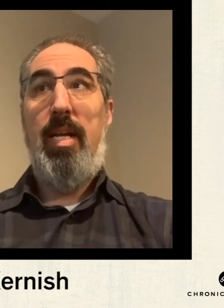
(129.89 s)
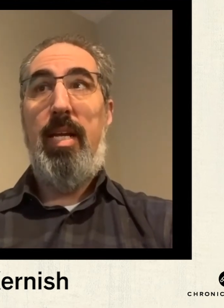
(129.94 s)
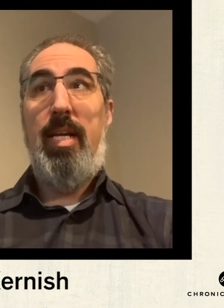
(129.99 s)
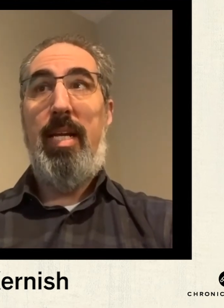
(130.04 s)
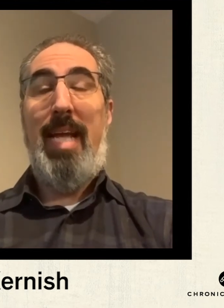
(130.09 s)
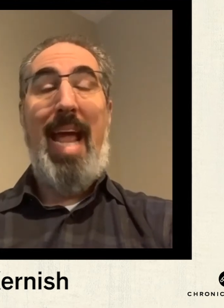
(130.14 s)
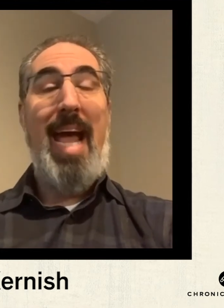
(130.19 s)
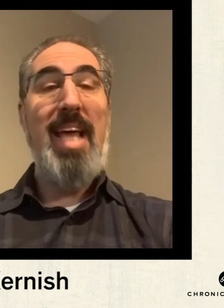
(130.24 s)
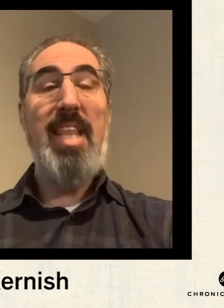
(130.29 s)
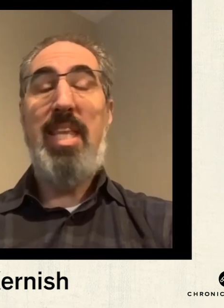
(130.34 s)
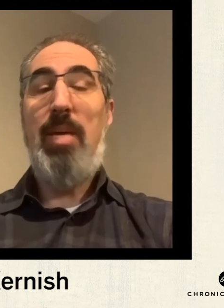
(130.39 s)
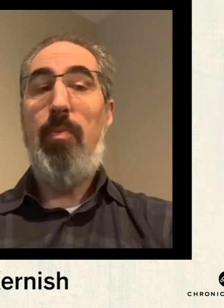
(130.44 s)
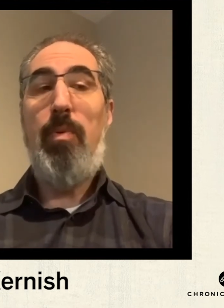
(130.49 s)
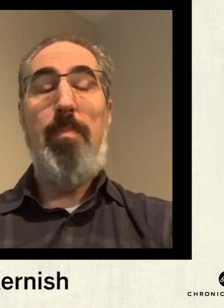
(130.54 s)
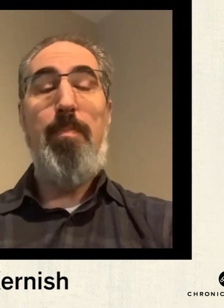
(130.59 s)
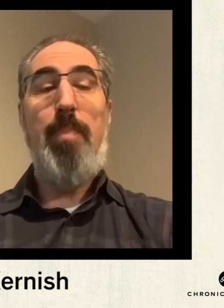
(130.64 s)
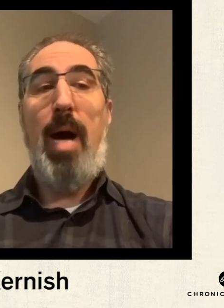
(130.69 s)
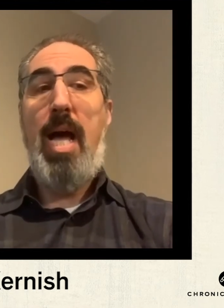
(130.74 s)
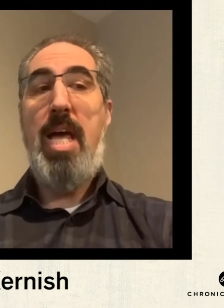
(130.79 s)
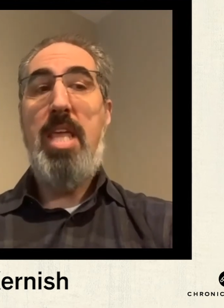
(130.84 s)
Kathy
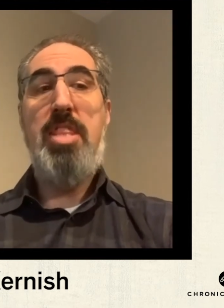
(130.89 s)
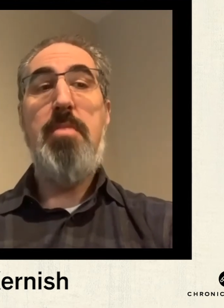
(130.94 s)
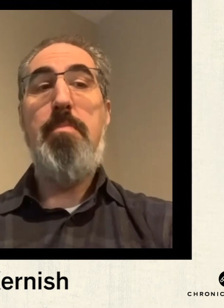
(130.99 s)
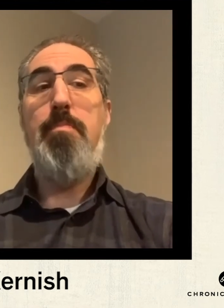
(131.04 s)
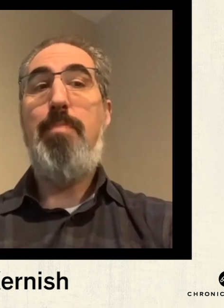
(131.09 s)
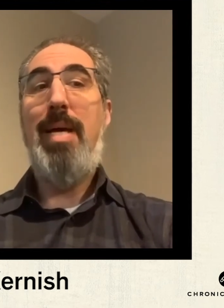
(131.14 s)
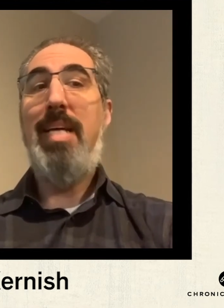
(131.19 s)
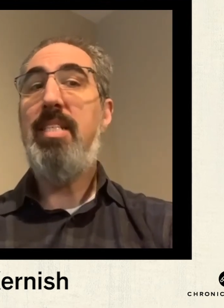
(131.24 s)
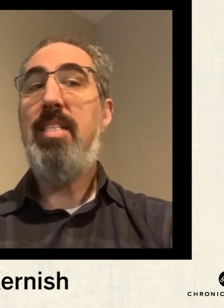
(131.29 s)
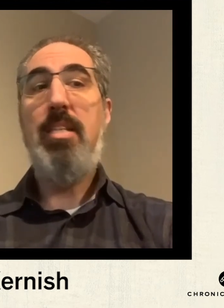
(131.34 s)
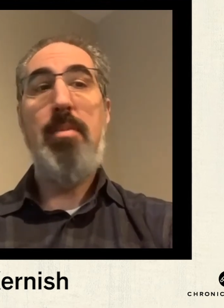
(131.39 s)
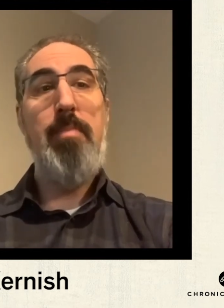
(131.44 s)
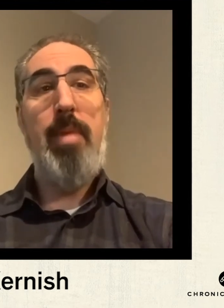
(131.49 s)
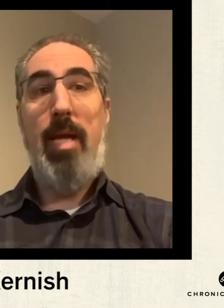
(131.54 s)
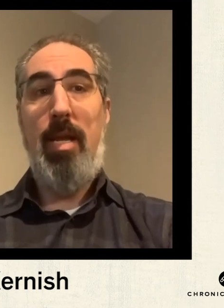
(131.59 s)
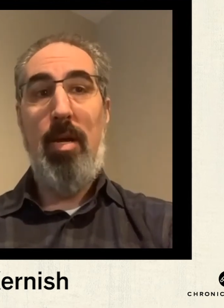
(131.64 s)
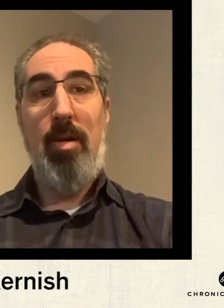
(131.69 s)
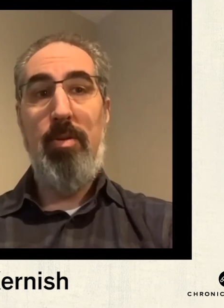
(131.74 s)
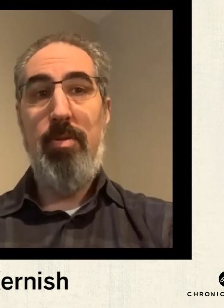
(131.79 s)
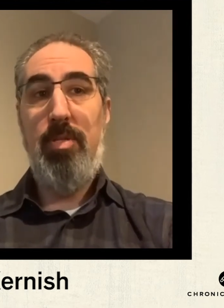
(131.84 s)
would buy the best
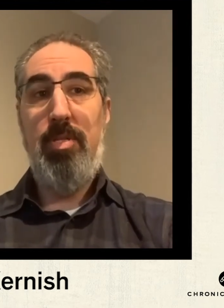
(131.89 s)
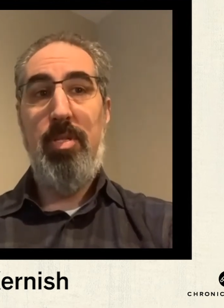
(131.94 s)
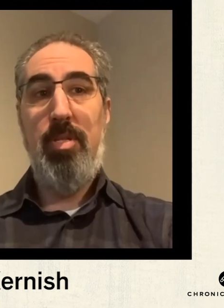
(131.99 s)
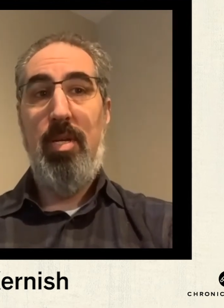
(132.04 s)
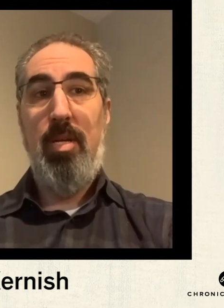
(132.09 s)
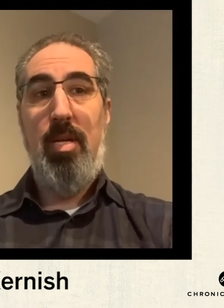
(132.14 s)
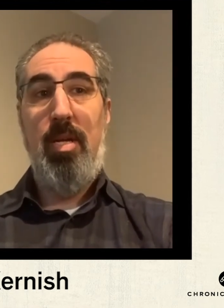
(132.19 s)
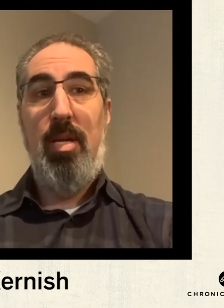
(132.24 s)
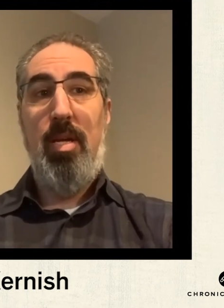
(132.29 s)
tomatoes